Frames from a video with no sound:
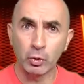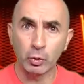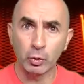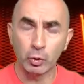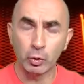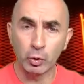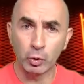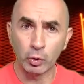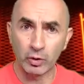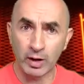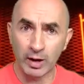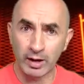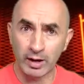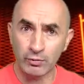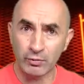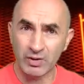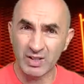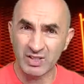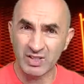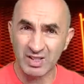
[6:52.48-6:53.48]
who
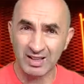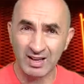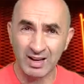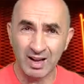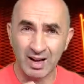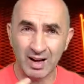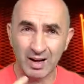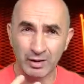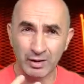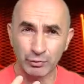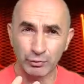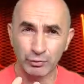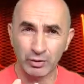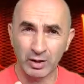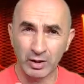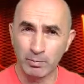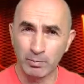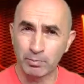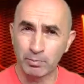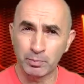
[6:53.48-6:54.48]
gave his life
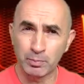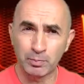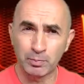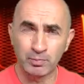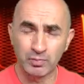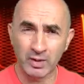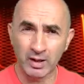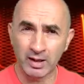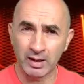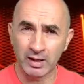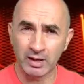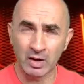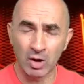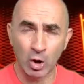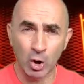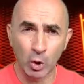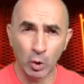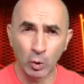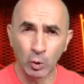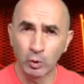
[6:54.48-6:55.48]
in
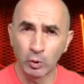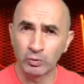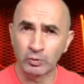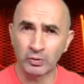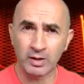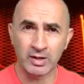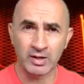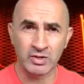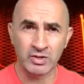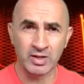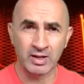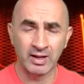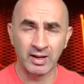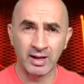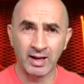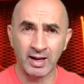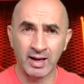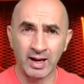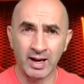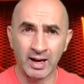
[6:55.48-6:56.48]
wholeness
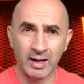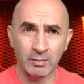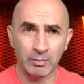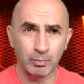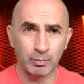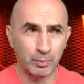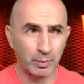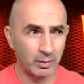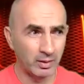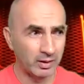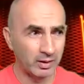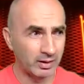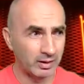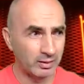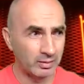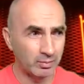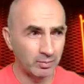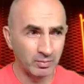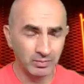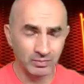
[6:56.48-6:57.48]
and
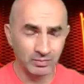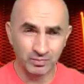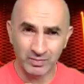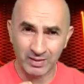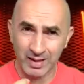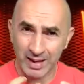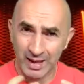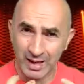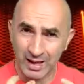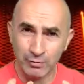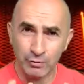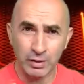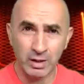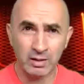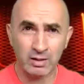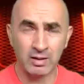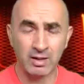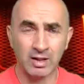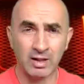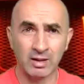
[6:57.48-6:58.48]
in
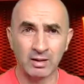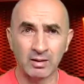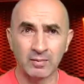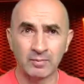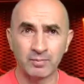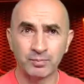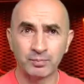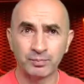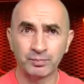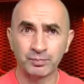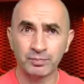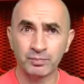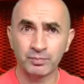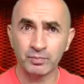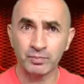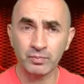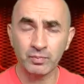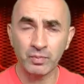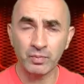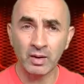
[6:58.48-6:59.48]
everything.
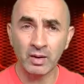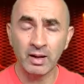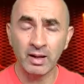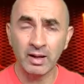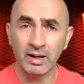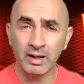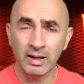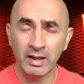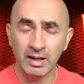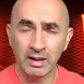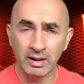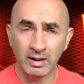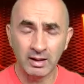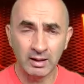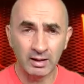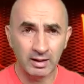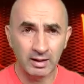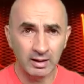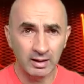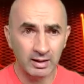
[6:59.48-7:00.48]
He
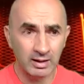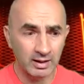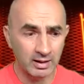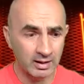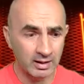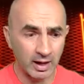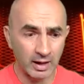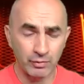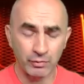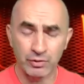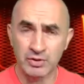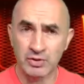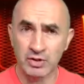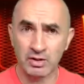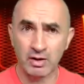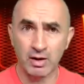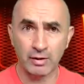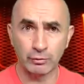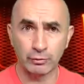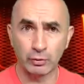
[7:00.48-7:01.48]
gave his
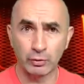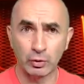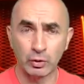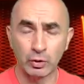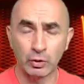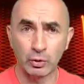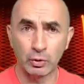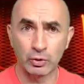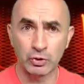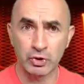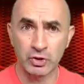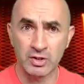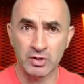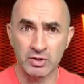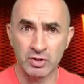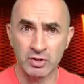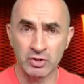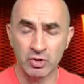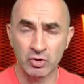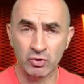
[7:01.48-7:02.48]
life to the Lord
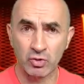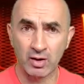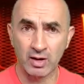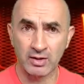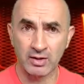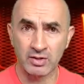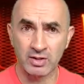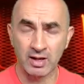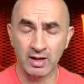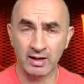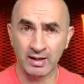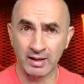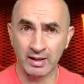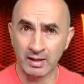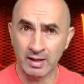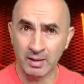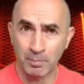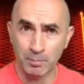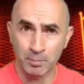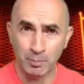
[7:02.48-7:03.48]
Jesus Christ
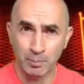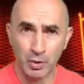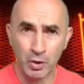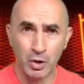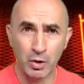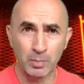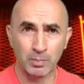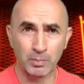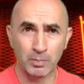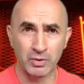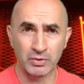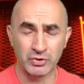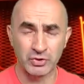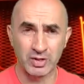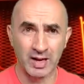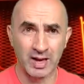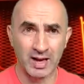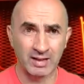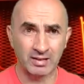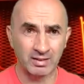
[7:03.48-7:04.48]
in
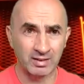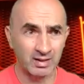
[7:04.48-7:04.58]
purpose and